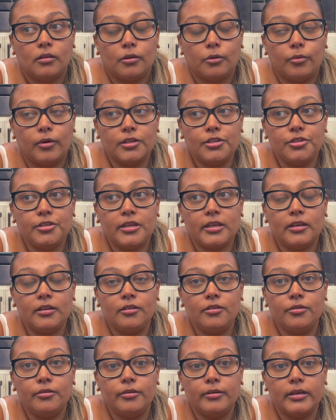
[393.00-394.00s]
what you can
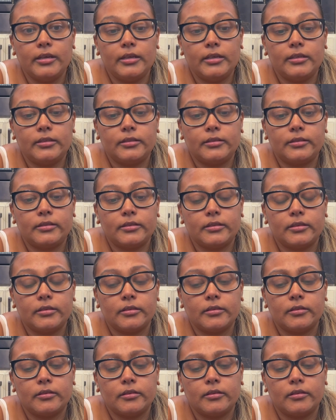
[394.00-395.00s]
do is
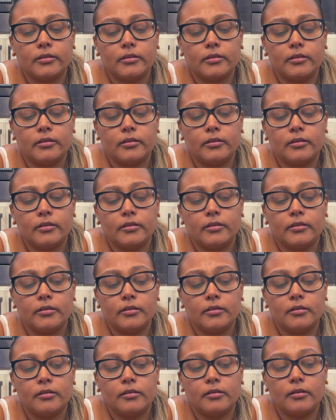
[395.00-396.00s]

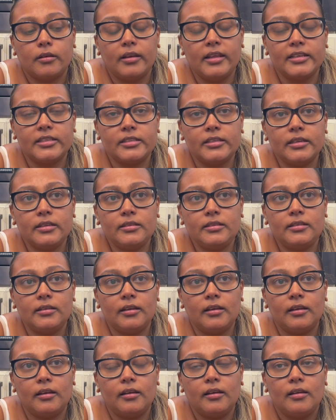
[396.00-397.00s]
listen
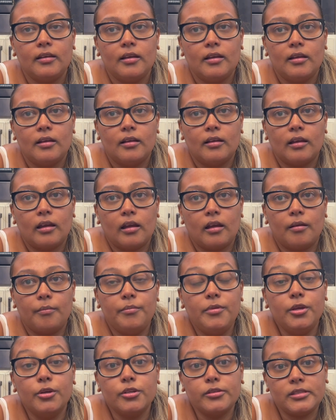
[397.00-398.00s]
to
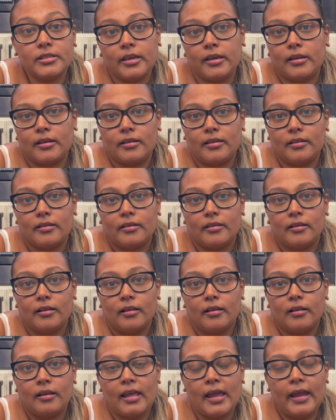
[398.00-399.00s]
music.
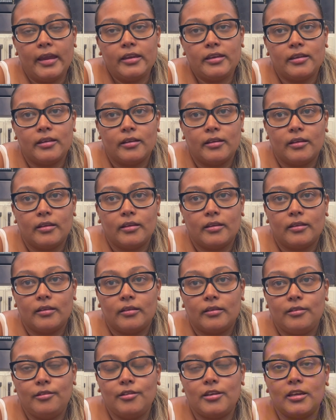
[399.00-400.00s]
Like,
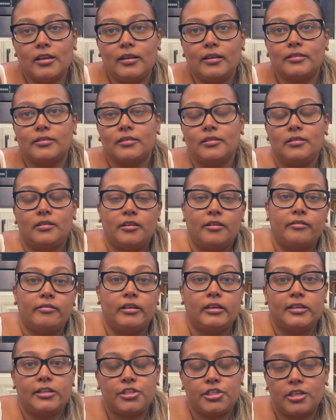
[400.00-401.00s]
you can listen to
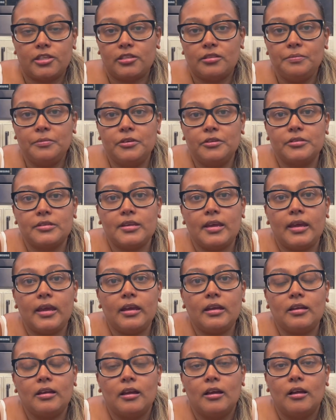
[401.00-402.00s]
religious music,